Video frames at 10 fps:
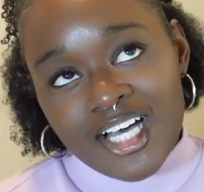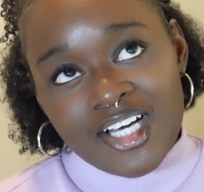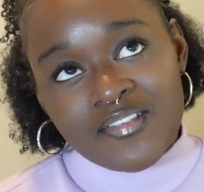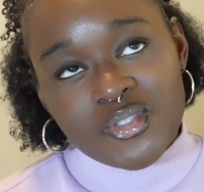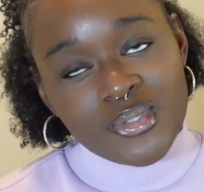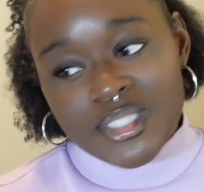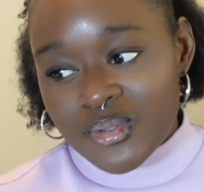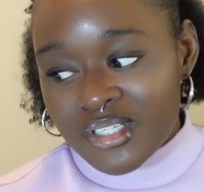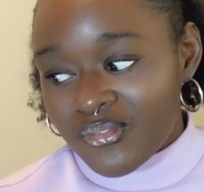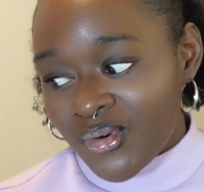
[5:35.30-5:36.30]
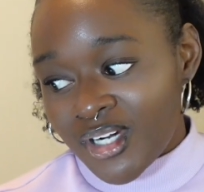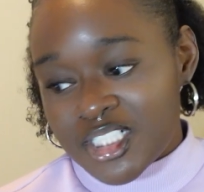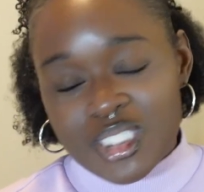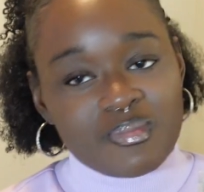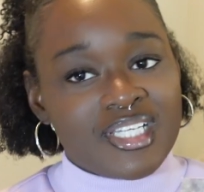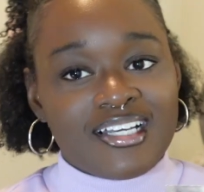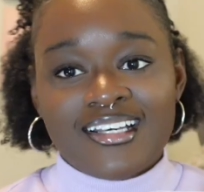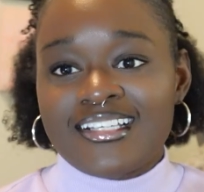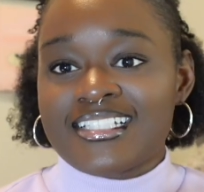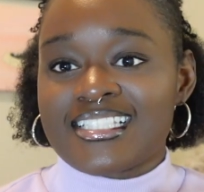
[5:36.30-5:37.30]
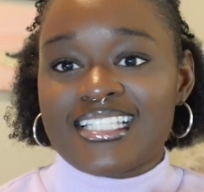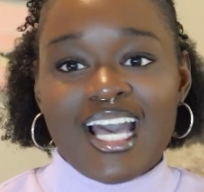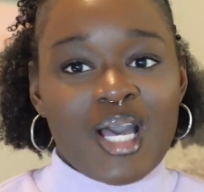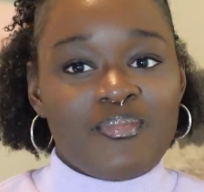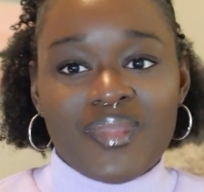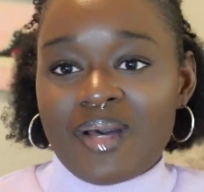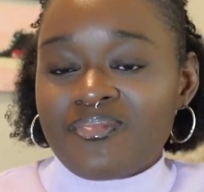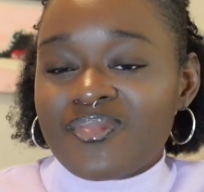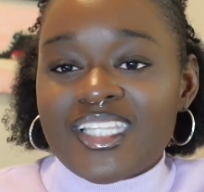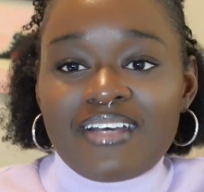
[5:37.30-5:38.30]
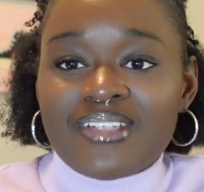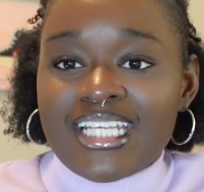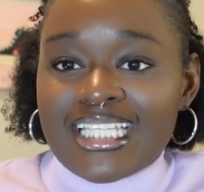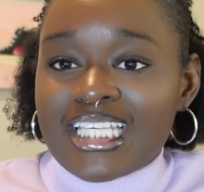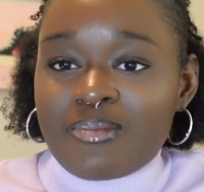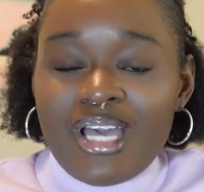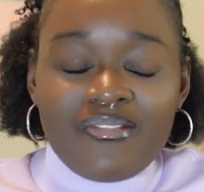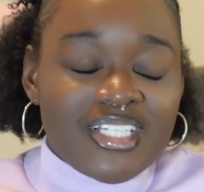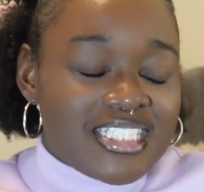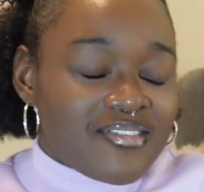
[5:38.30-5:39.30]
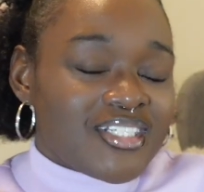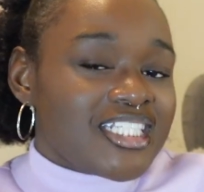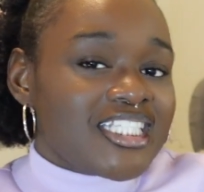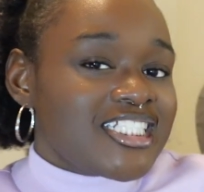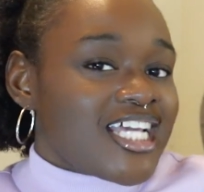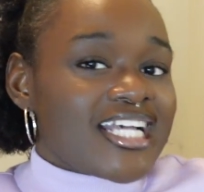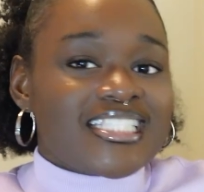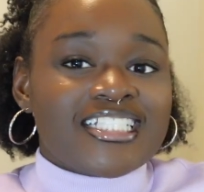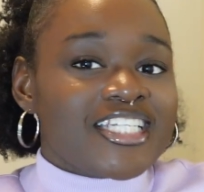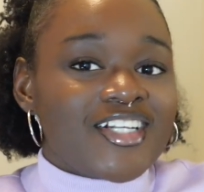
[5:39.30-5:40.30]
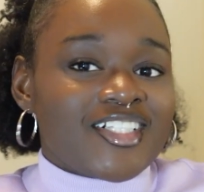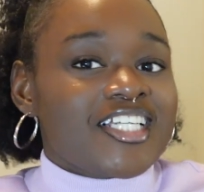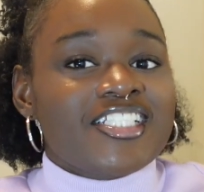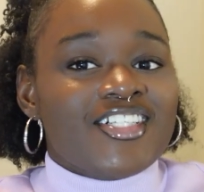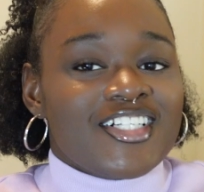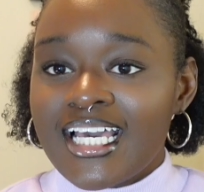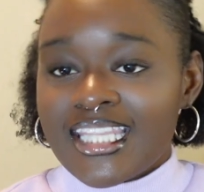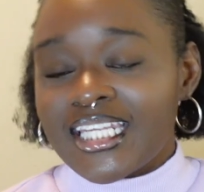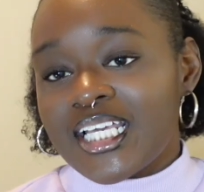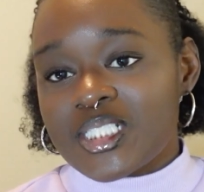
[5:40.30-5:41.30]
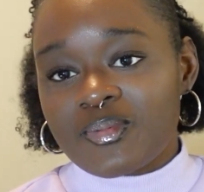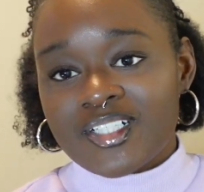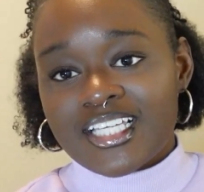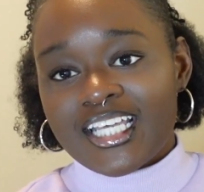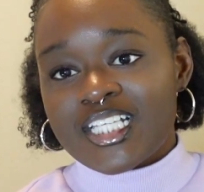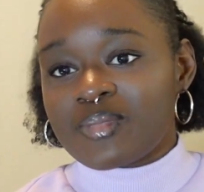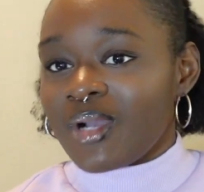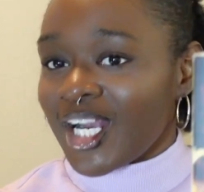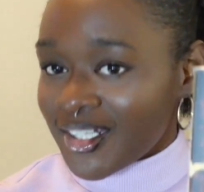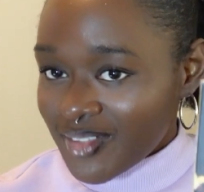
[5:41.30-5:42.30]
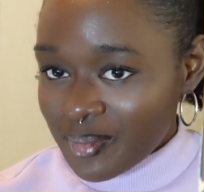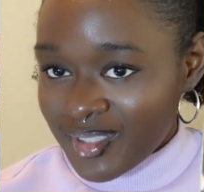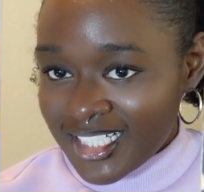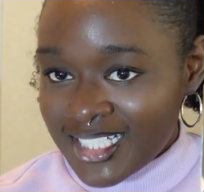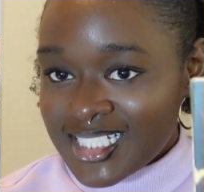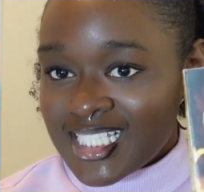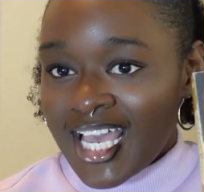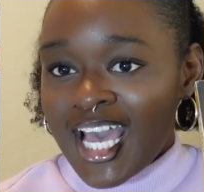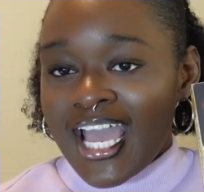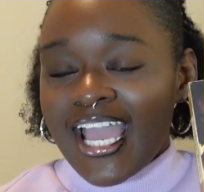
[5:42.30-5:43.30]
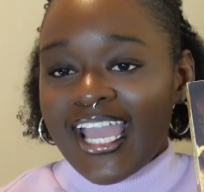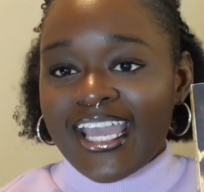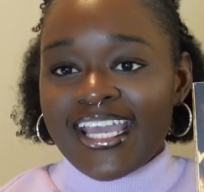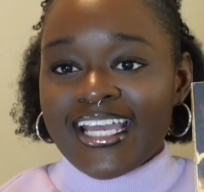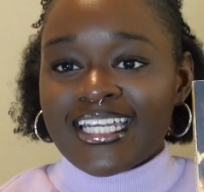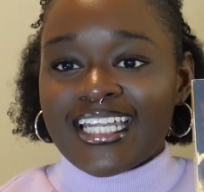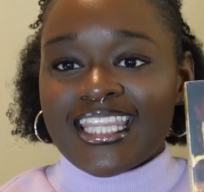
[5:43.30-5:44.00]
of 2024 just because I'm loving it. I think I'm having a Tiffany D. Jackson year next year. The next book is Perfect Peace. And